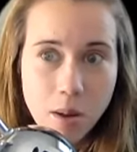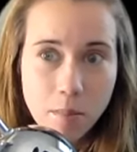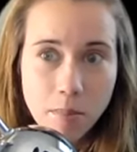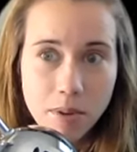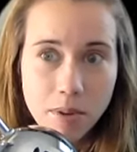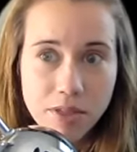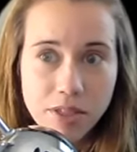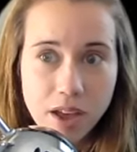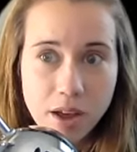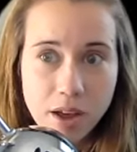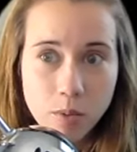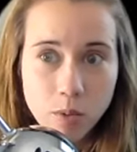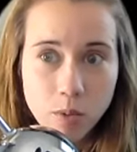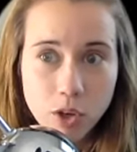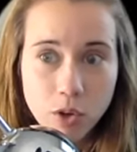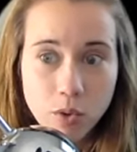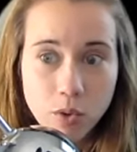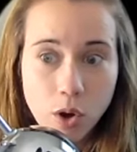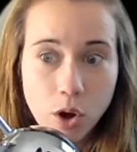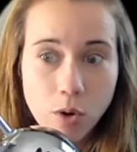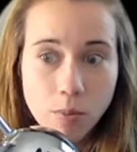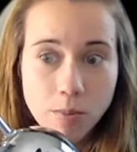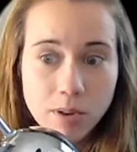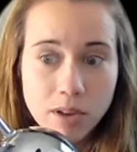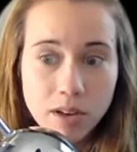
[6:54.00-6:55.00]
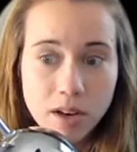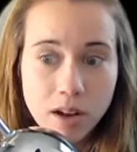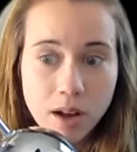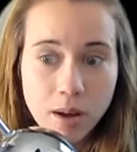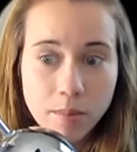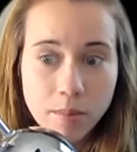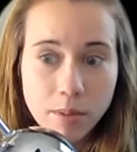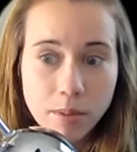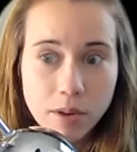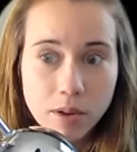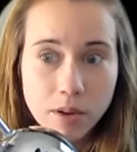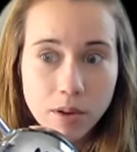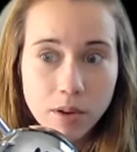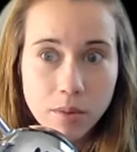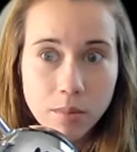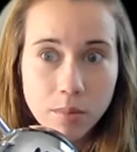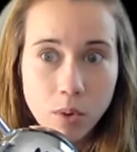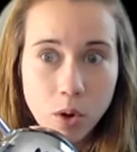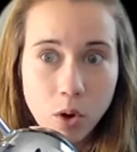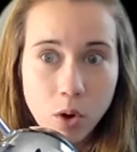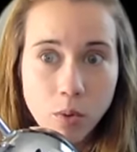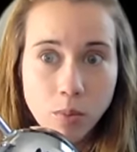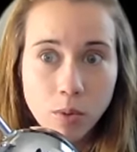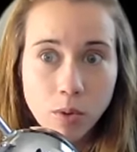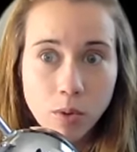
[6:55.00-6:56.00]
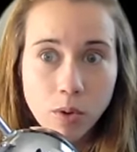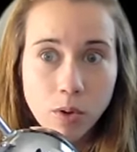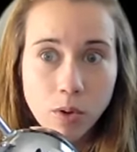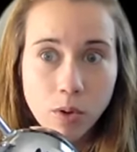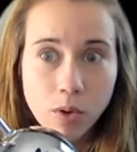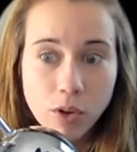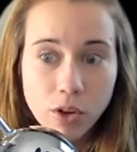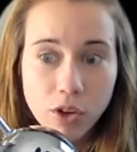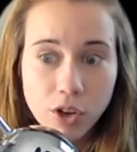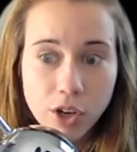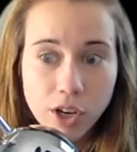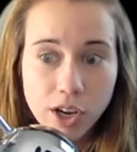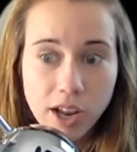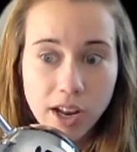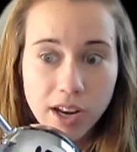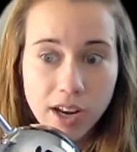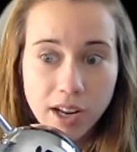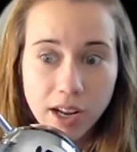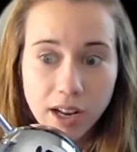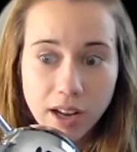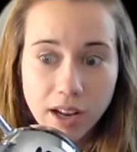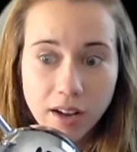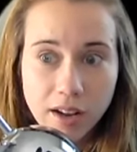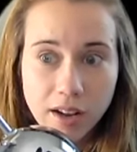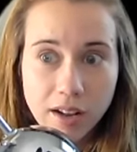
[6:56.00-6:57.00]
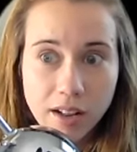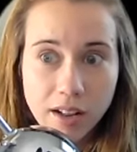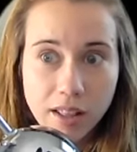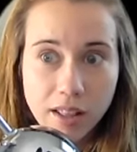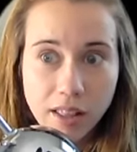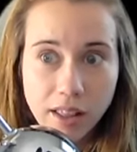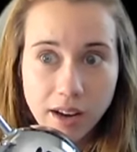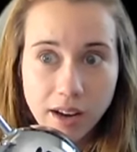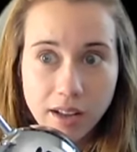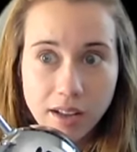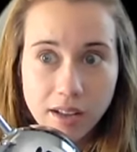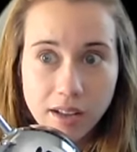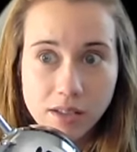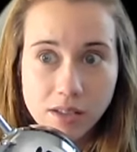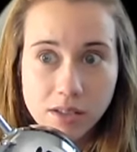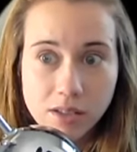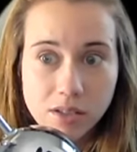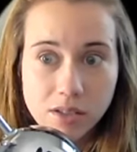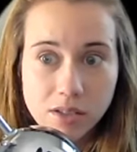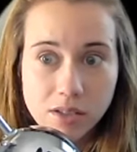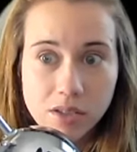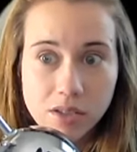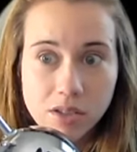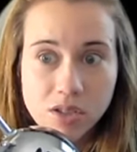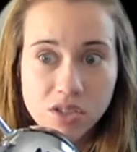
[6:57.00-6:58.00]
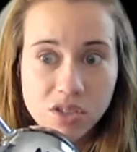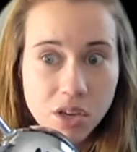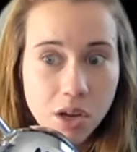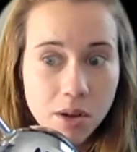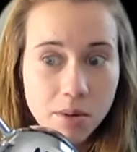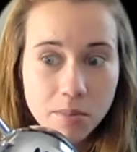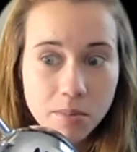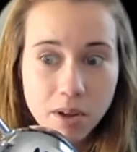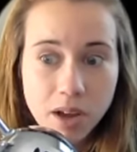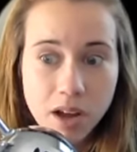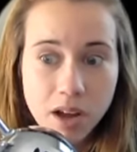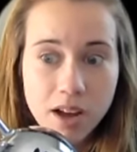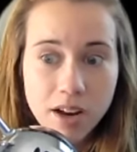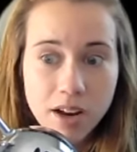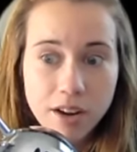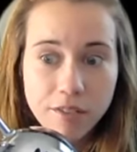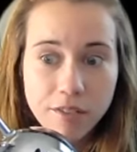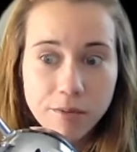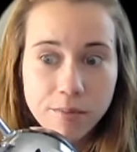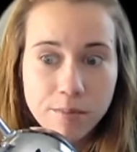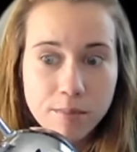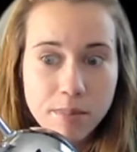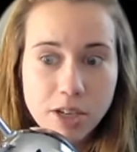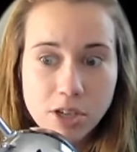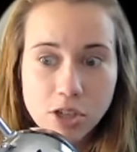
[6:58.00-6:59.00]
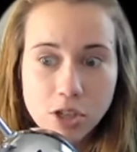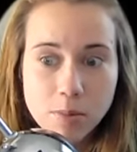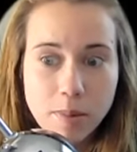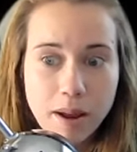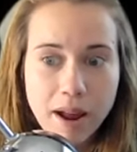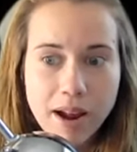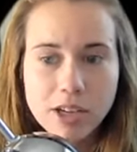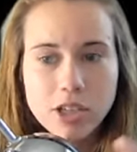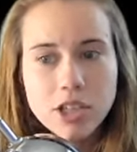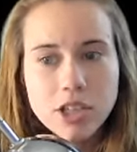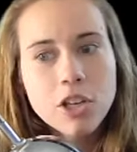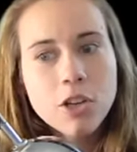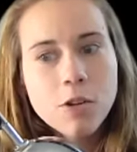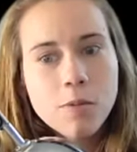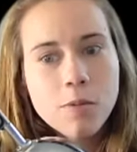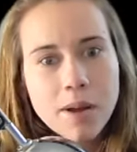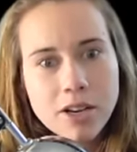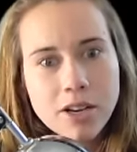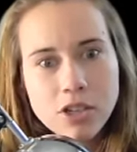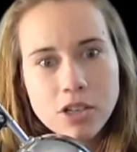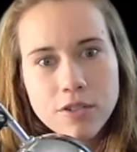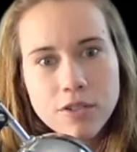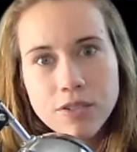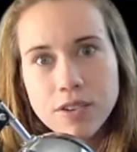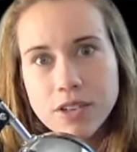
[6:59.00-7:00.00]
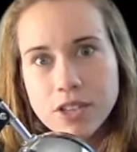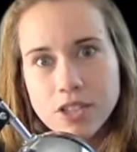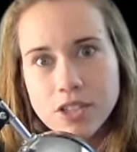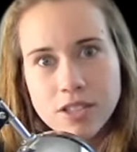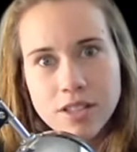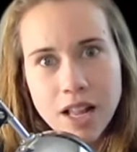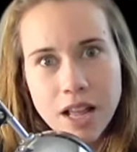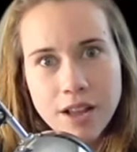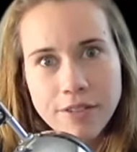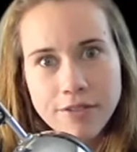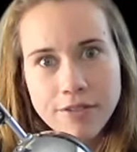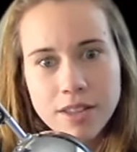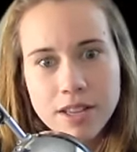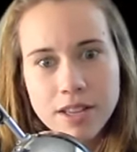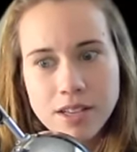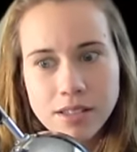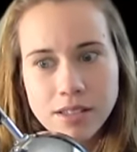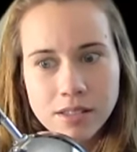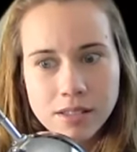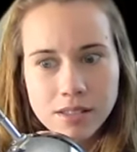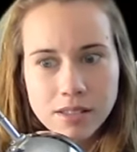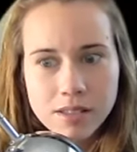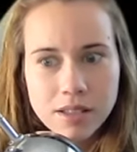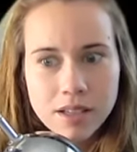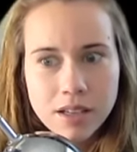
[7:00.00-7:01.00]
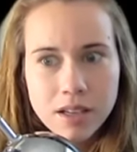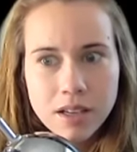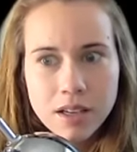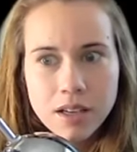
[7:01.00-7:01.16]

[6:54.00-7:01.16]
but then when you open up mobile, you're getting like some kind of mishmash. Can you imagine if I just left this?